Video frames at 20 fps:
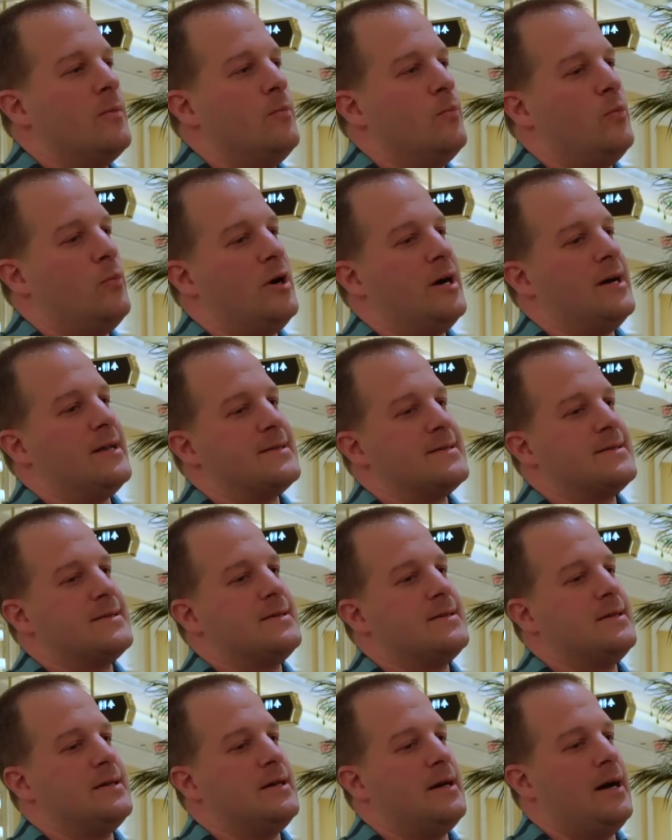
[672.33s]

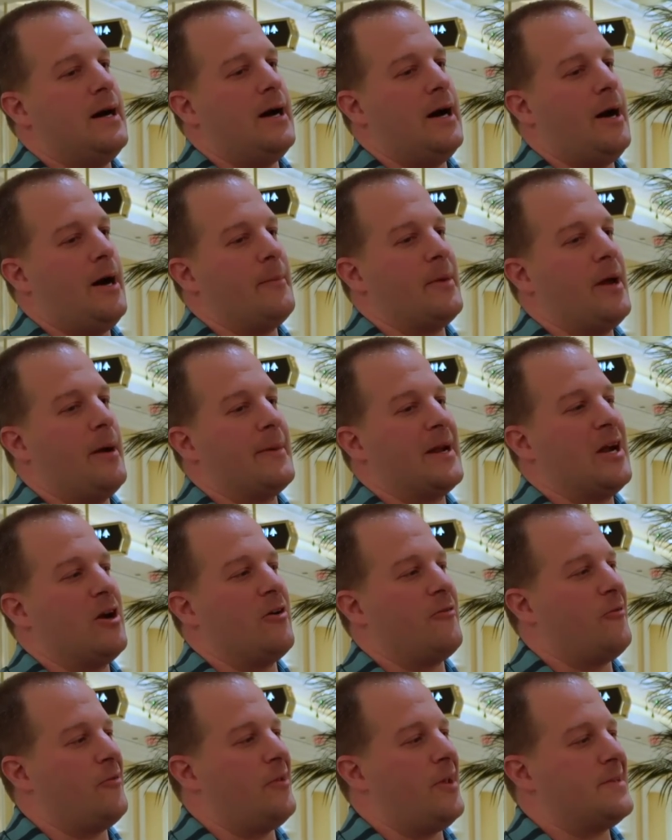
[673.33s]
But I'm
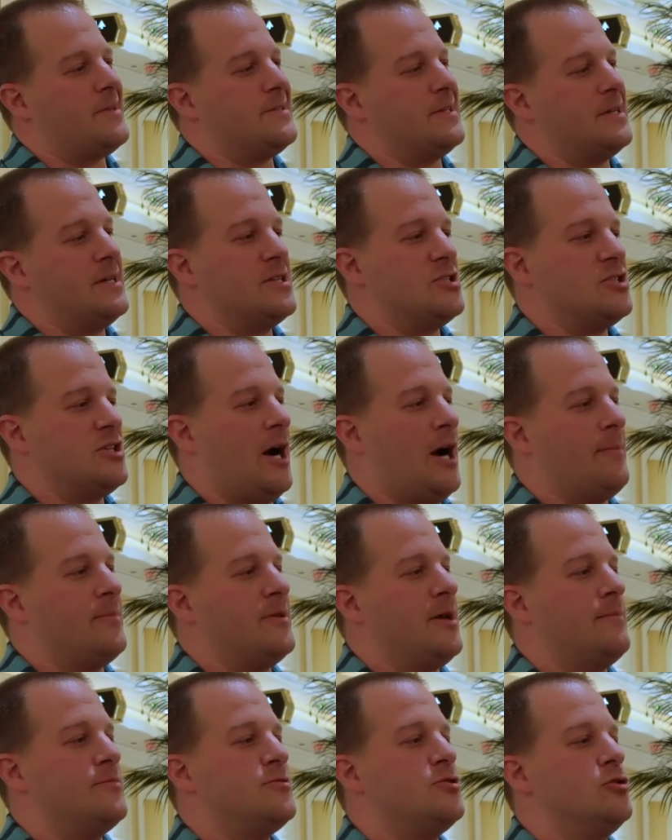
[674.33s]
careful not to get chopped
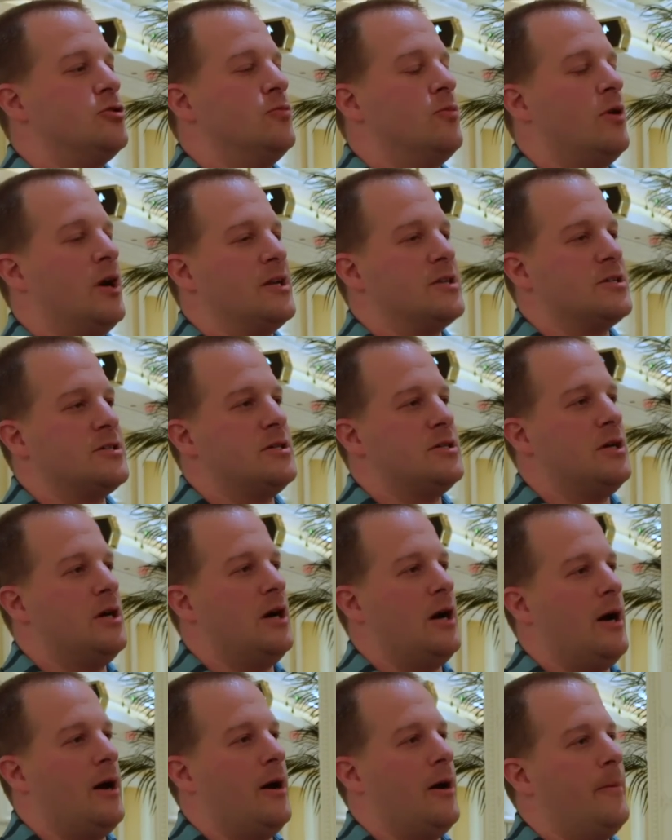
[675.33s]
up too much,
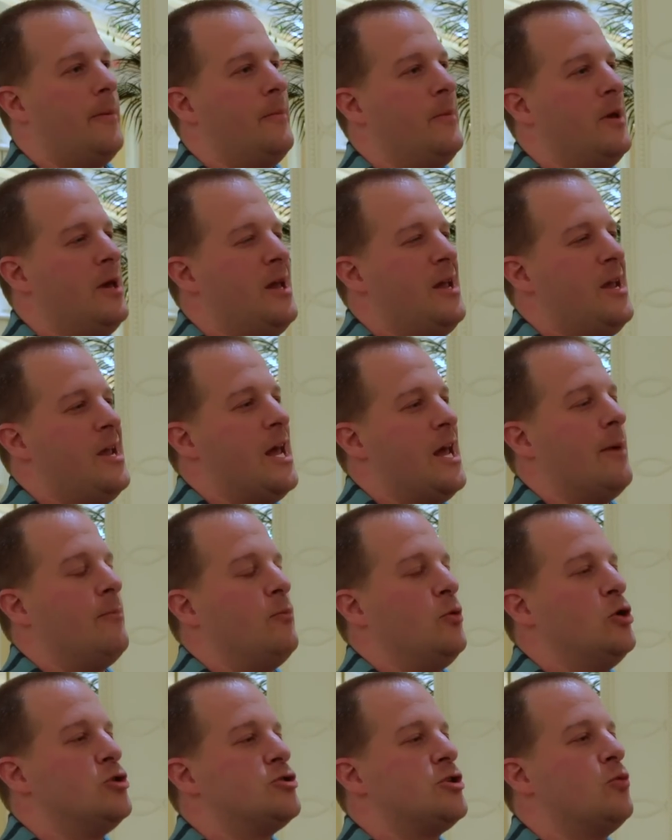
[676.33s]
and I'm
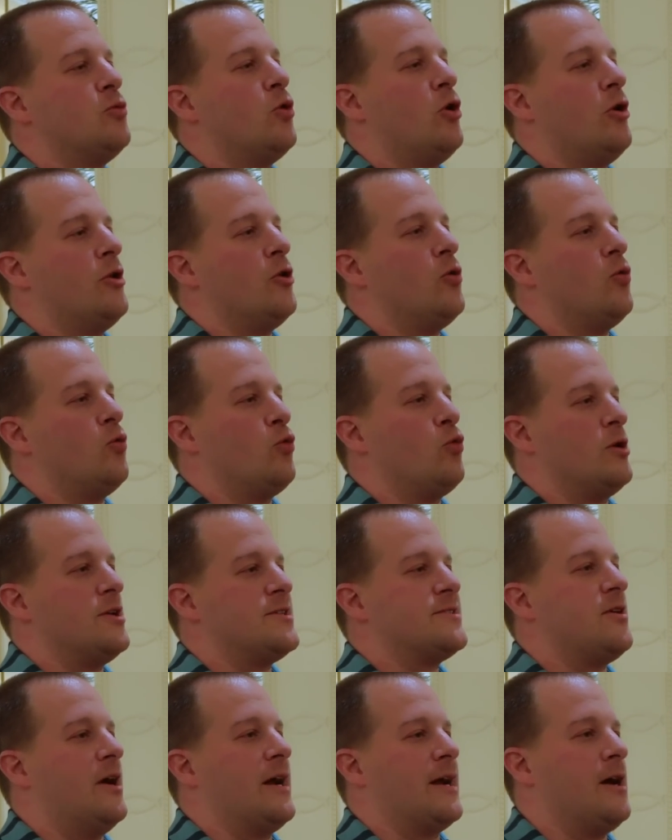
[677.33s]
usually willing to
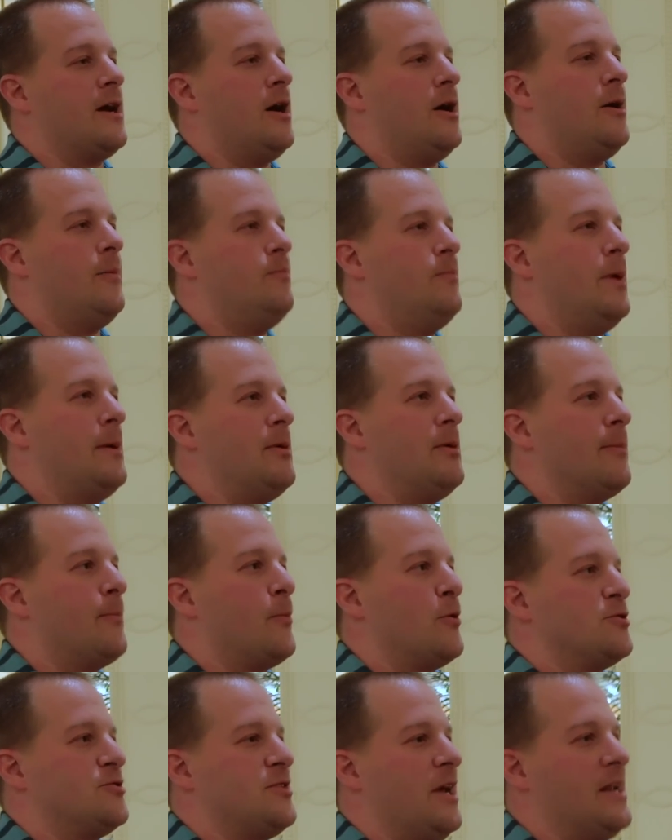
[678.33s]
risk like maybe a
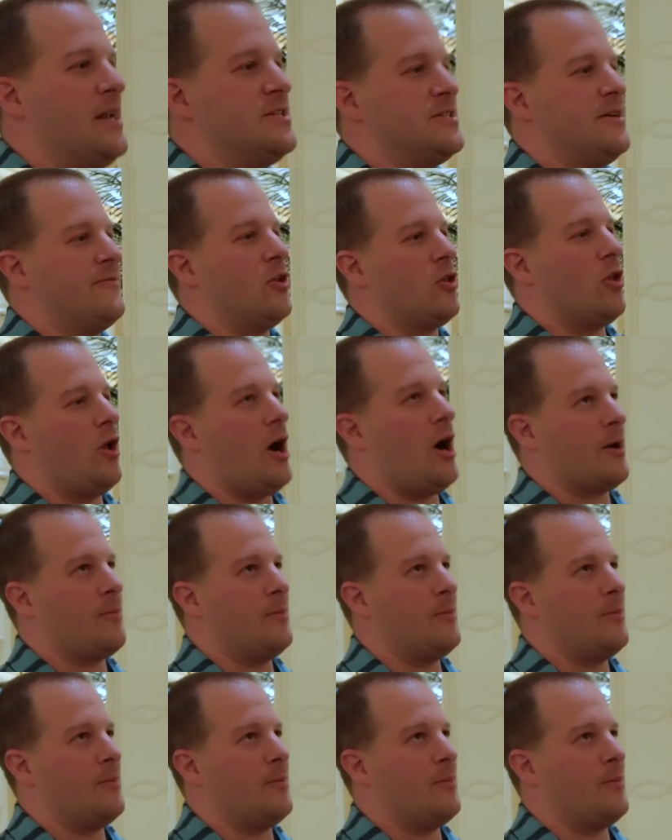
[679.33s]
percentage of the lock.